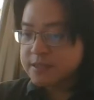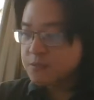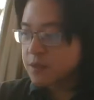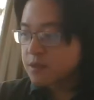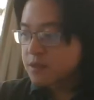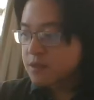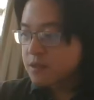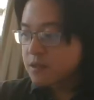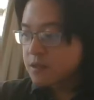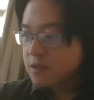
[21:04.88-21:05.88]
well,
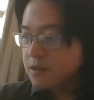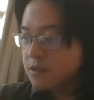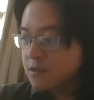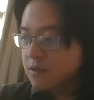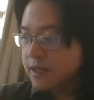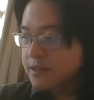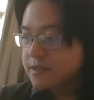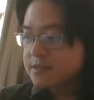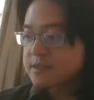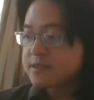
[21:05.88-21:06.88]
look at
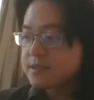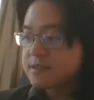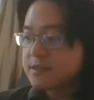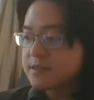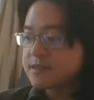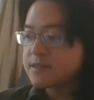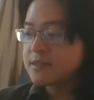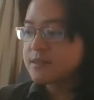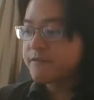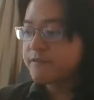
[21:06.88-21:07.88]
this is
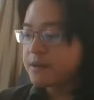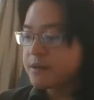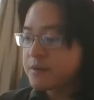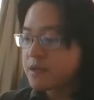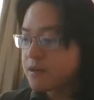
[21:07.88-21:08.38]
the variable of